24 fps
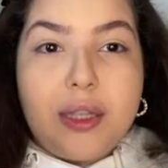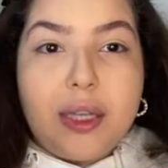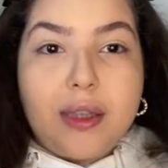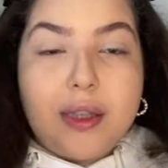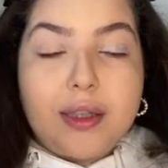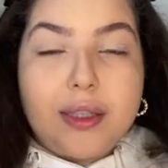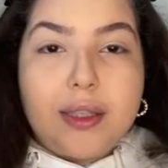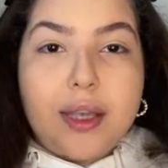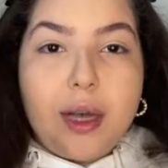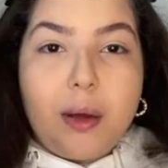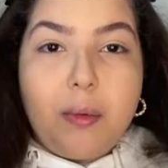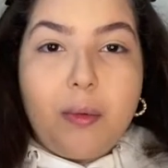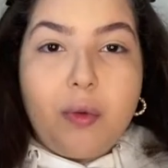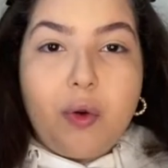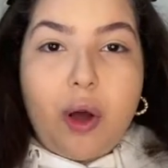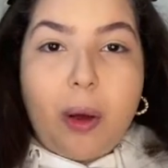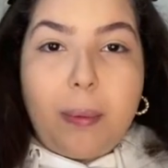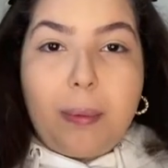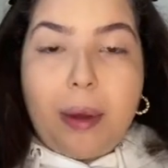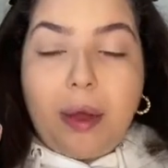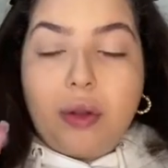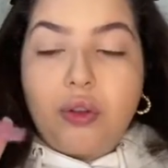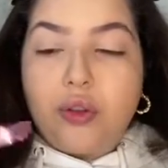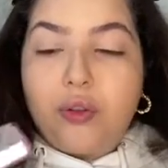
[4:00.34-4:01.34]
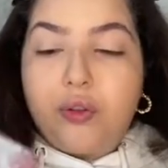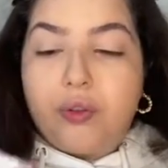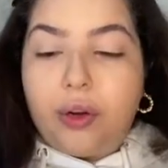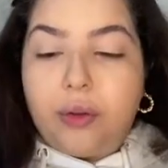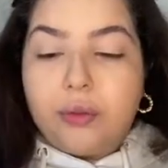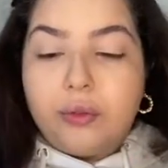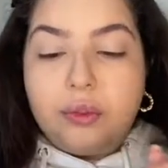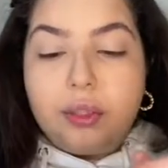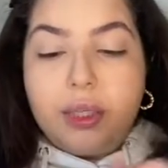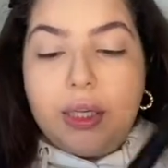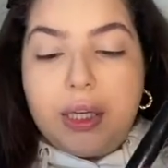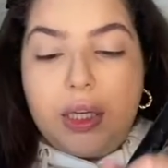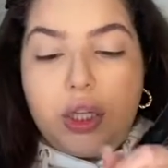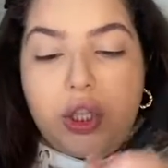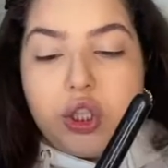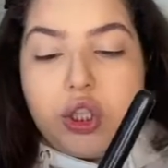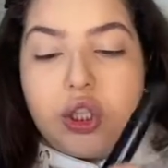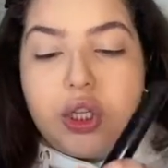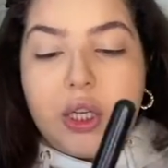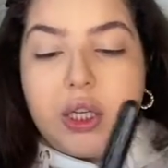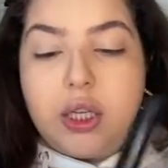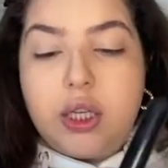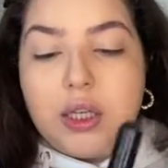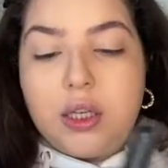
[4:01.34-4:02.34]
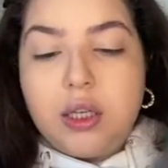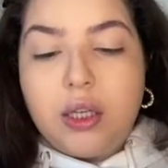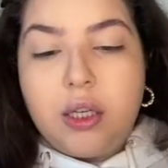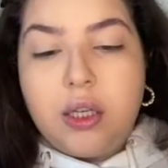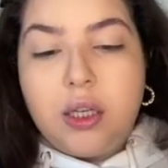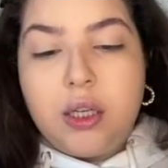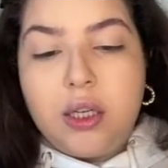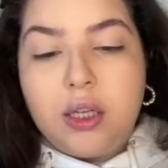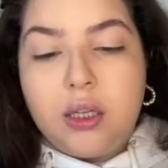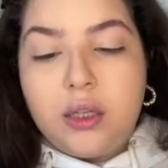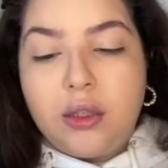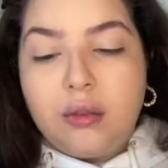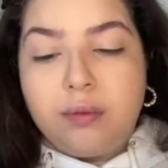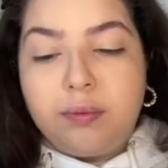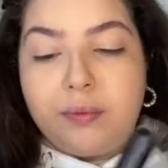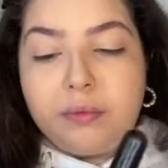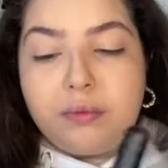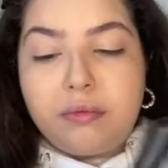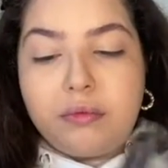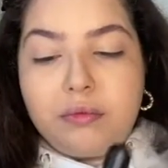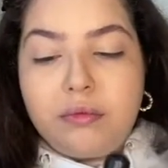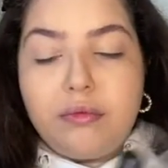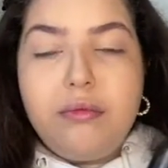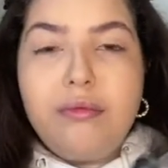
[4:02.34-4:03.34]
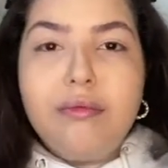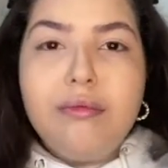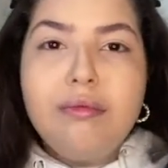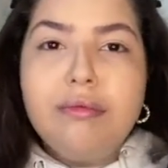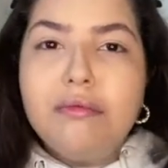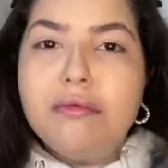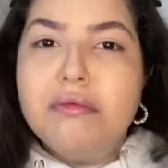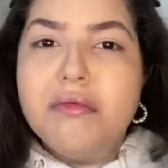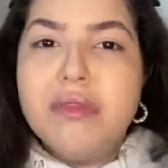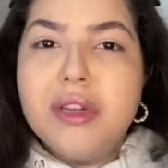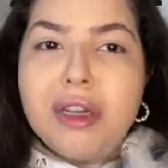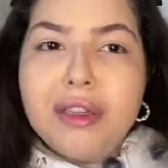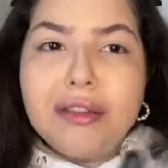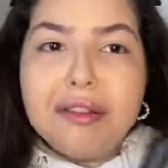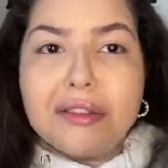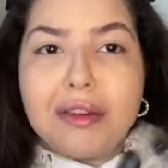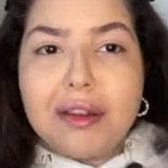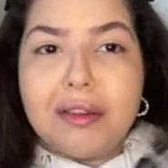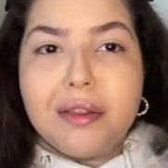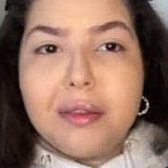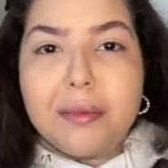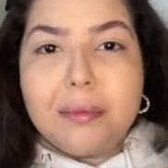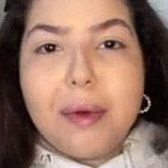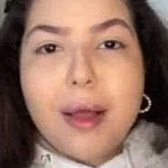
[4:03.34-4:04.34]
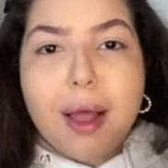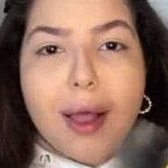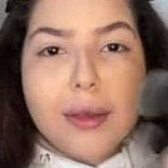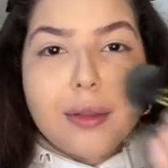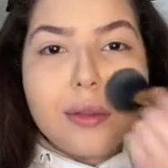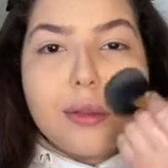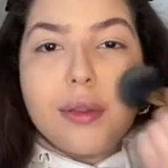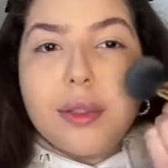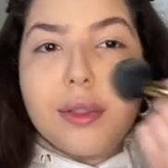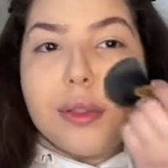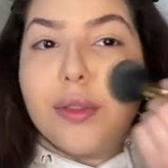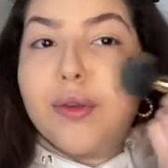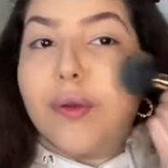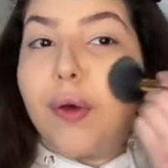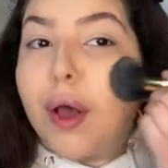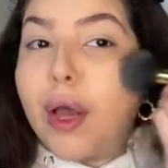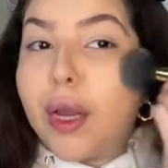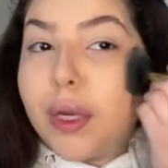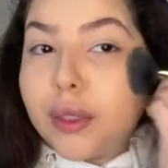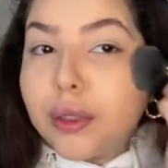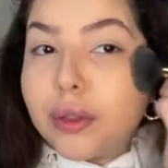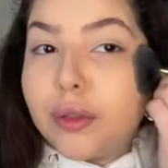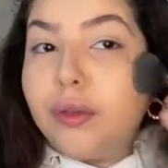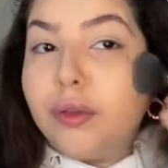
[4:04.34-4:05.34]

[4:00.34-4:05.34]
the Samoa Powder Foundation. It's not the best, it's fine.